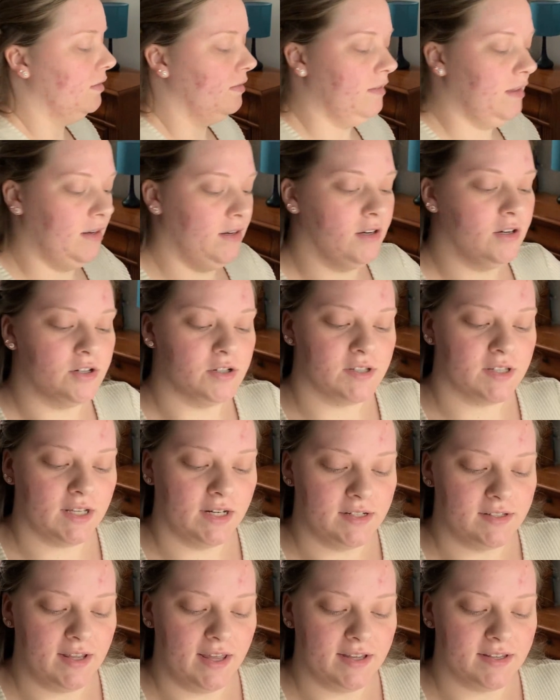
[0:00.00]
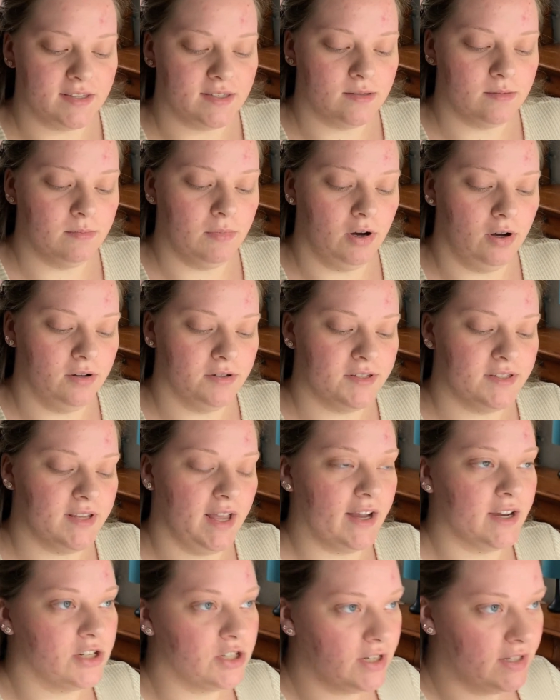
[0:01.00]
Then you're just gonna take small
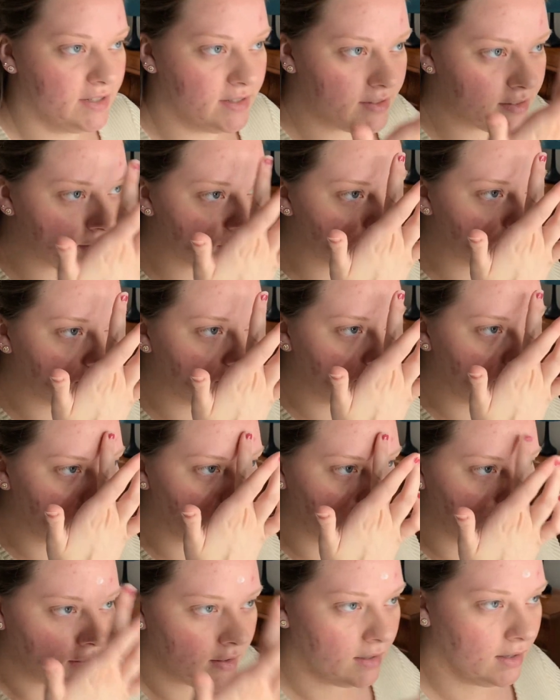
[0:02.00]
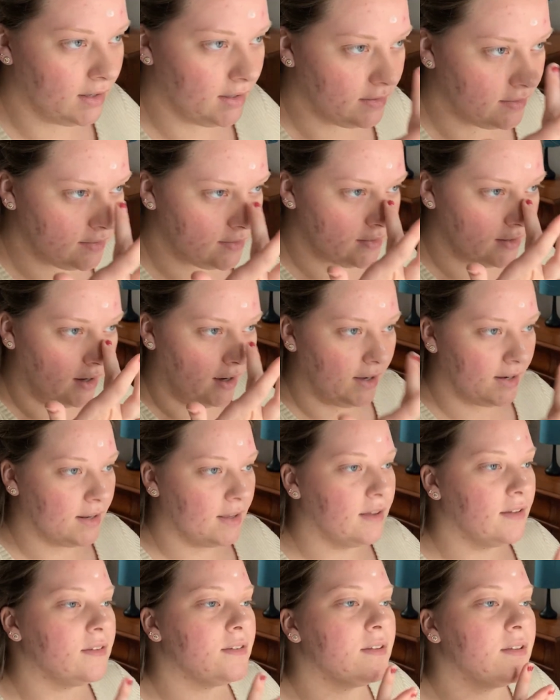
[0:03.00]
sections and dot
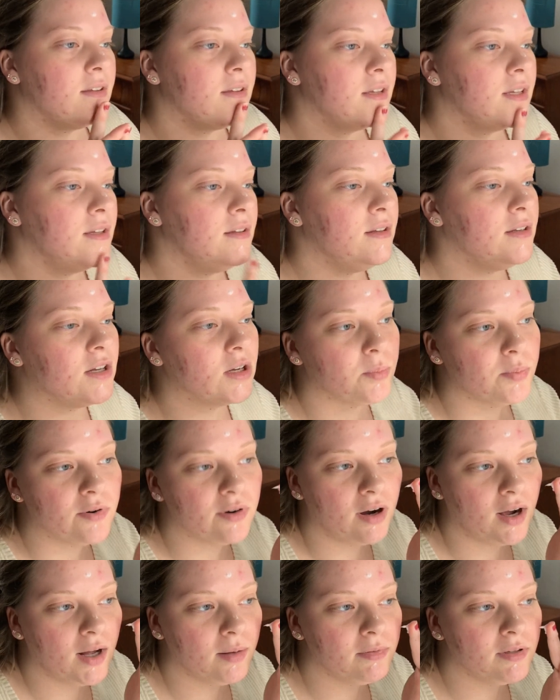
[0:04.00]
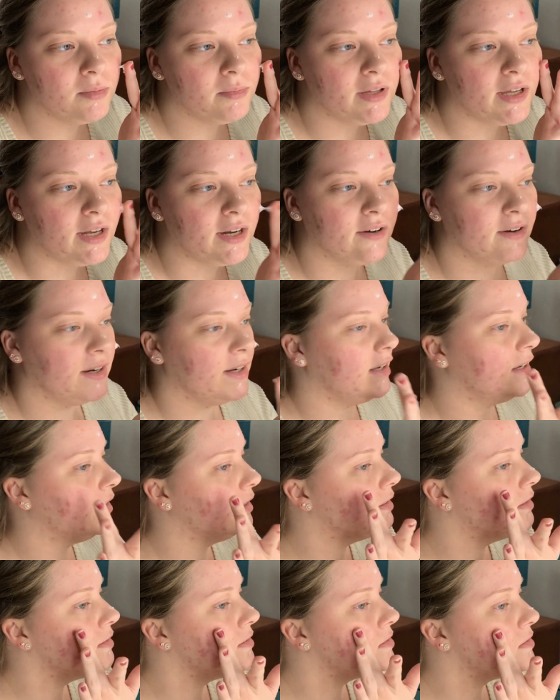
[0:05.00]
it in your problem
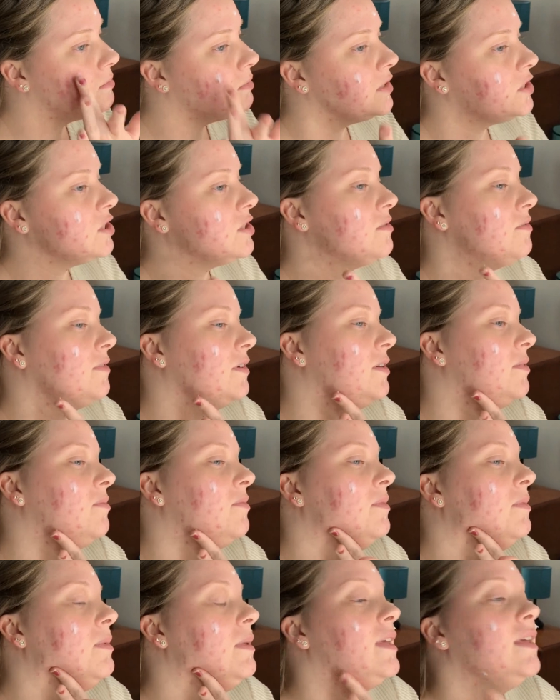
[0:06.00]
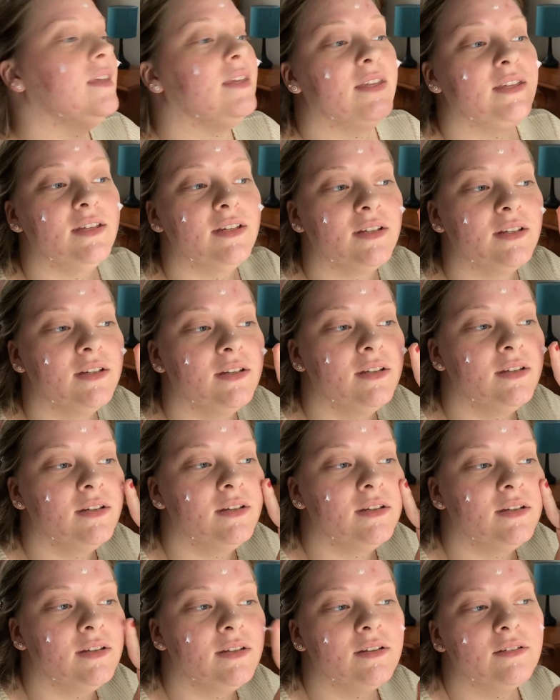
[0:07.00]
areas, which for me,
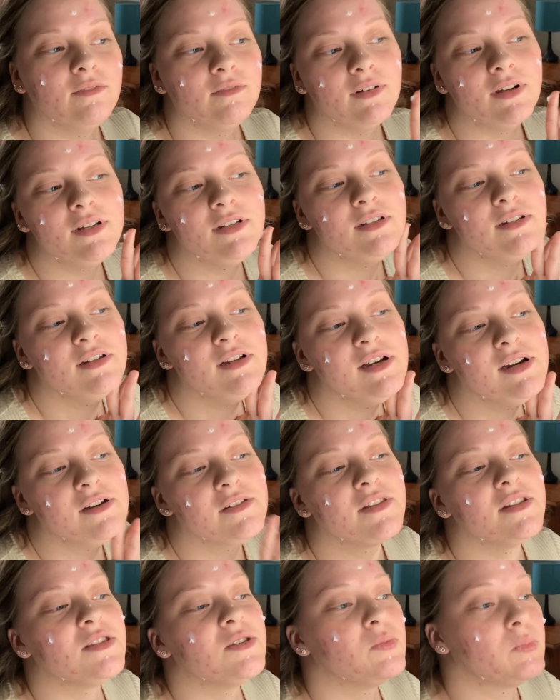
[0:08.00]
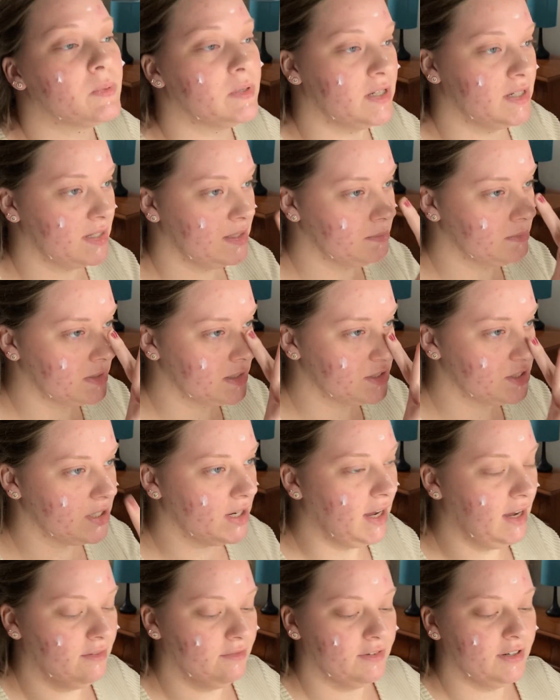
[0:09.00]
right now, that's pretty much
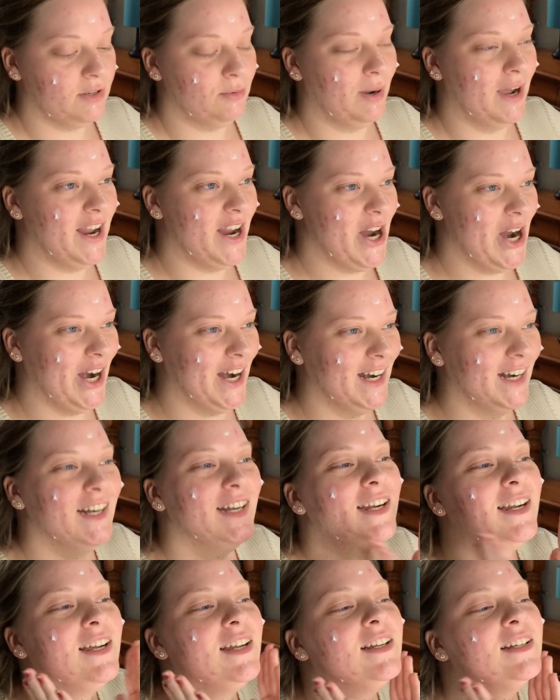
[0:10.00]
everywhere.